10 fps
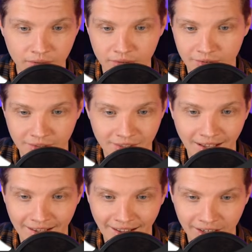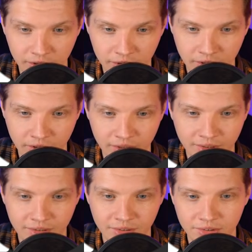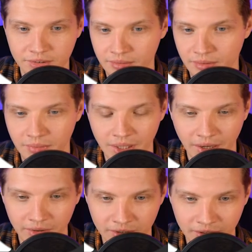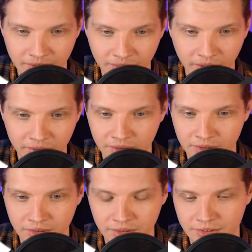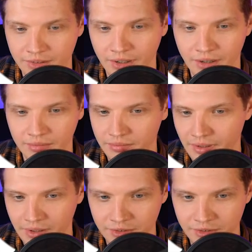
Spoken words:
CK editor, and many other modern stuff like